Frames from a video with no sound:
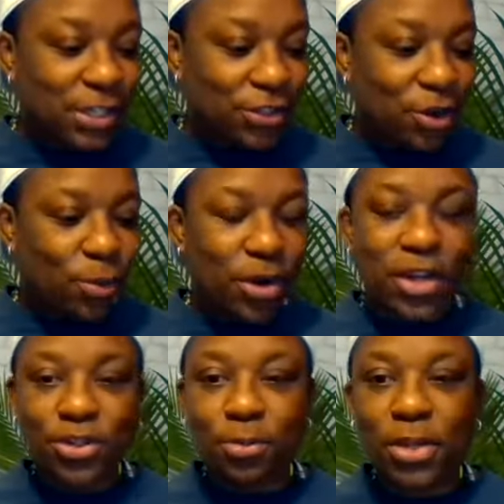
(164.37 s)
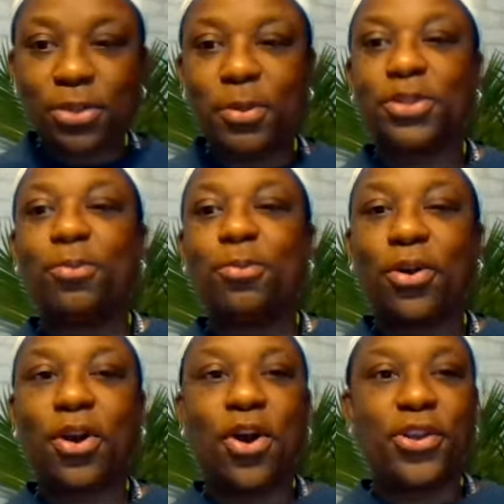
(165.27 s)
so we're going to do much much
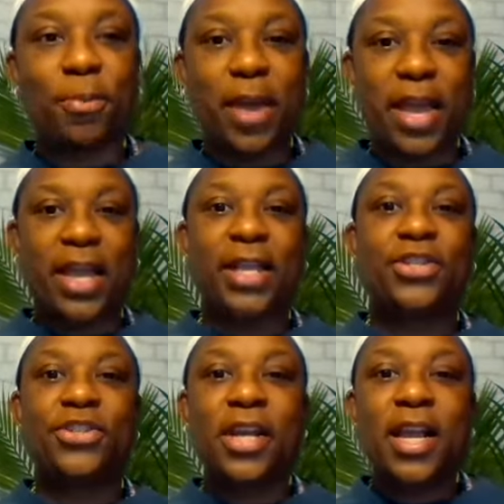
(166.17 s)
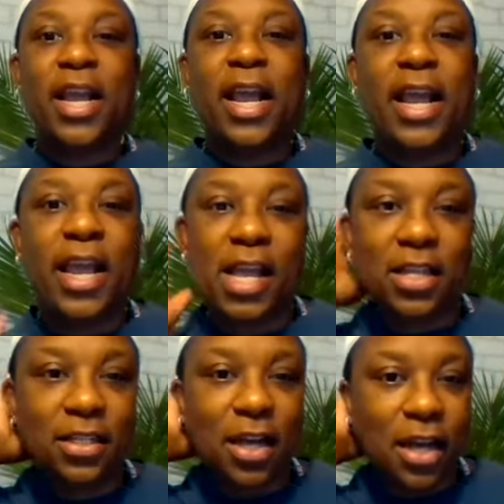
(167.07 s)
more on your page
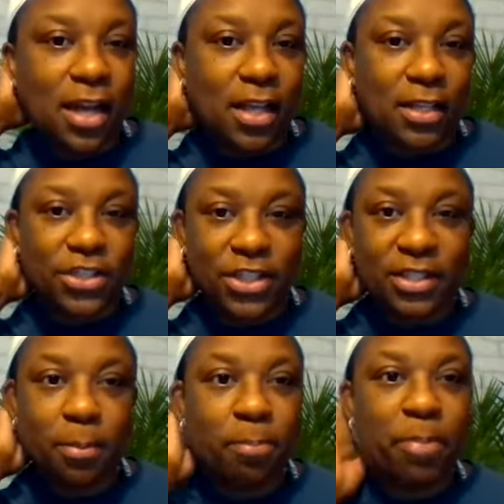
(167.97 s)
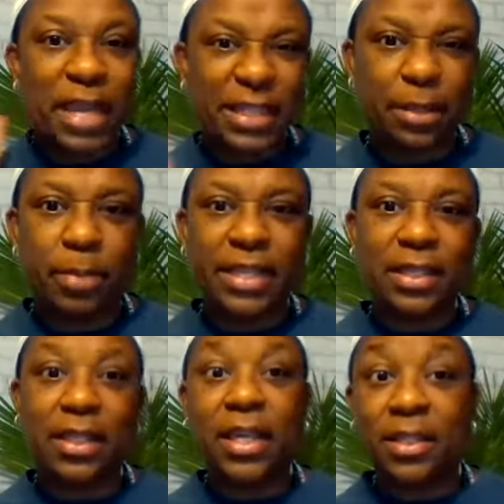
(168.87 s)
and uh, just some basic
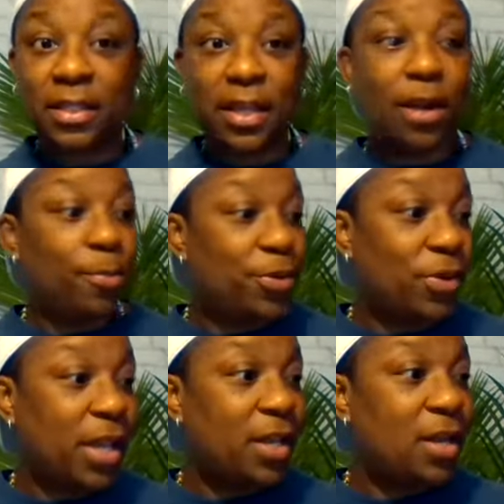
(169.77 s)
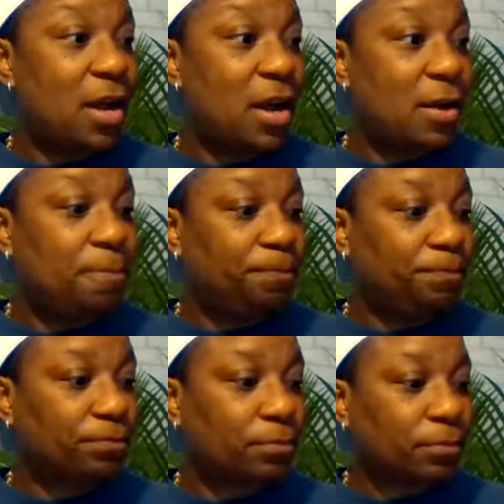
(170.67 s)
basic things to help you get um,
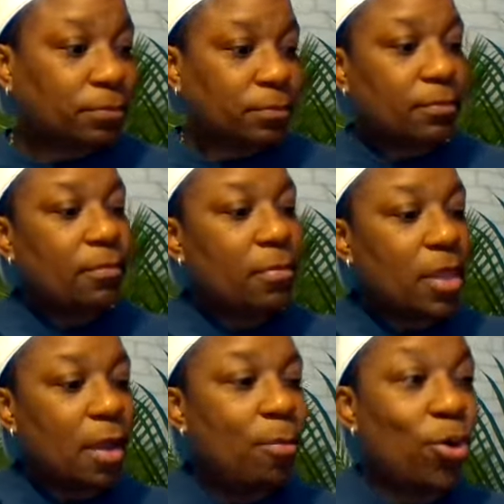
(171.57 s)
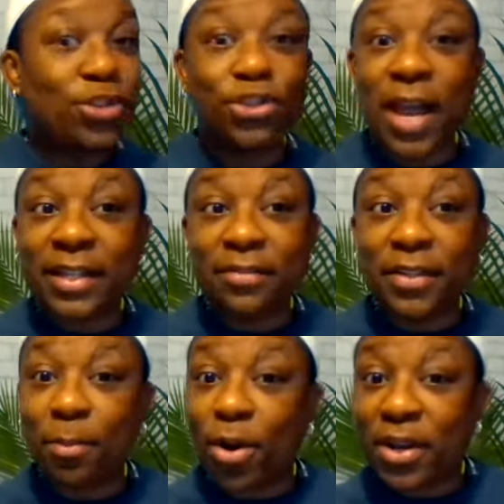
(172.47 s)
more attractive in
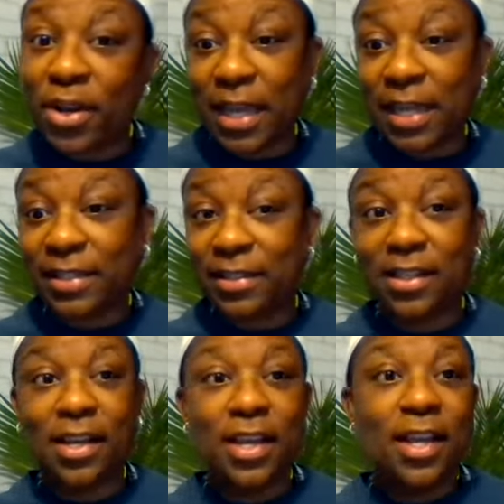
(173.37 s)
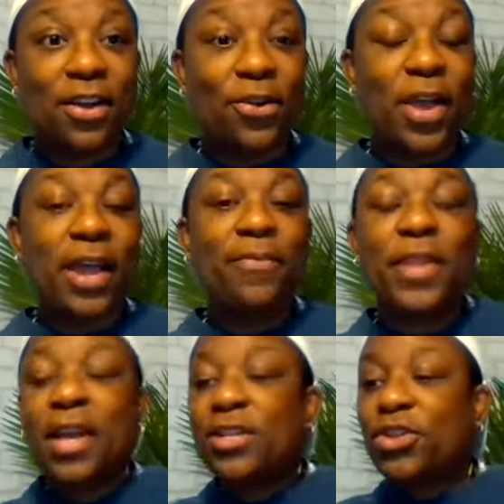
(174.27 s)
the marketplace. Okay.
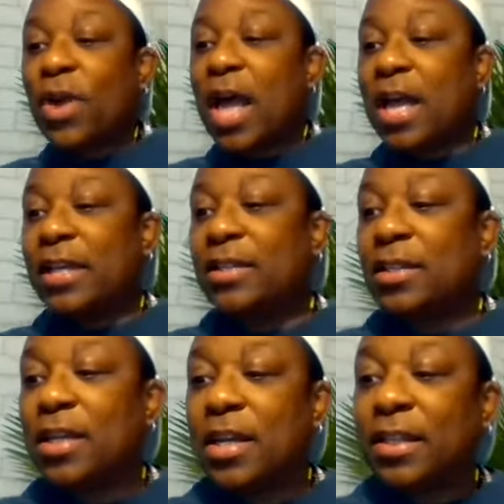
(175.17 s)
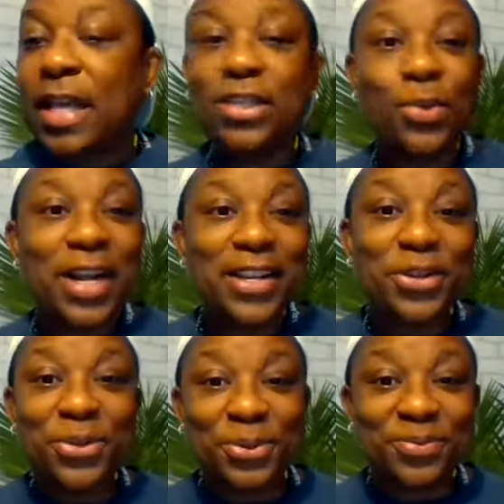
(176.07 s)
So, guys, that's what I
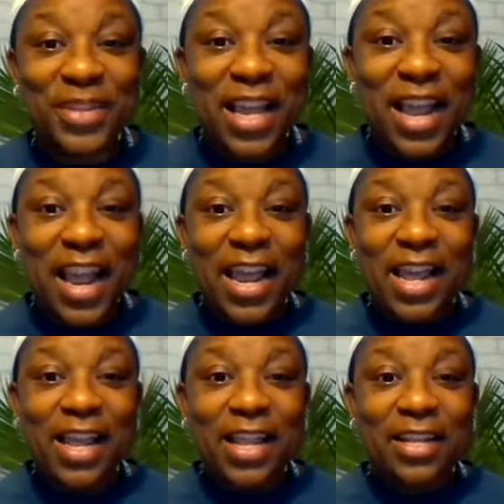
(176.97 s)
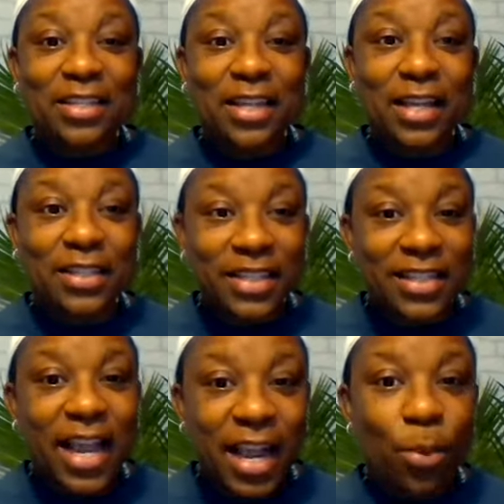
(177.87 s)
do. And
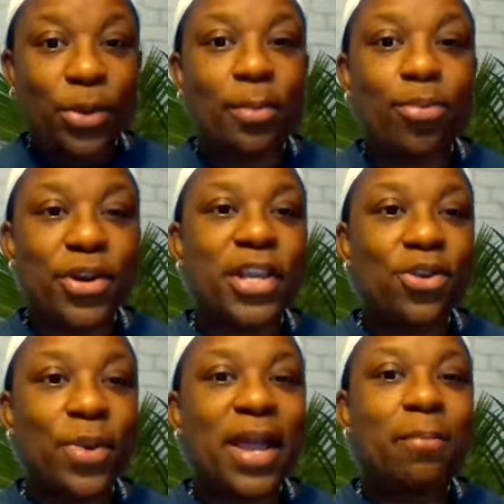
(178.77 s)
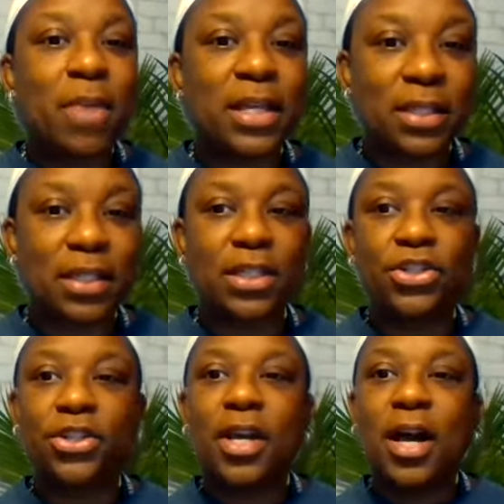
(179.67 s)
today I want to bring you a
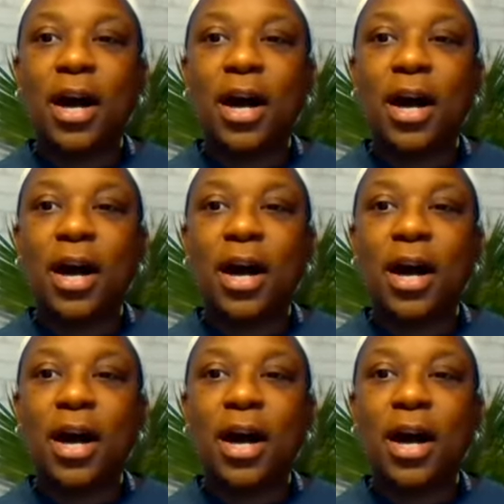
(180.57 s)
message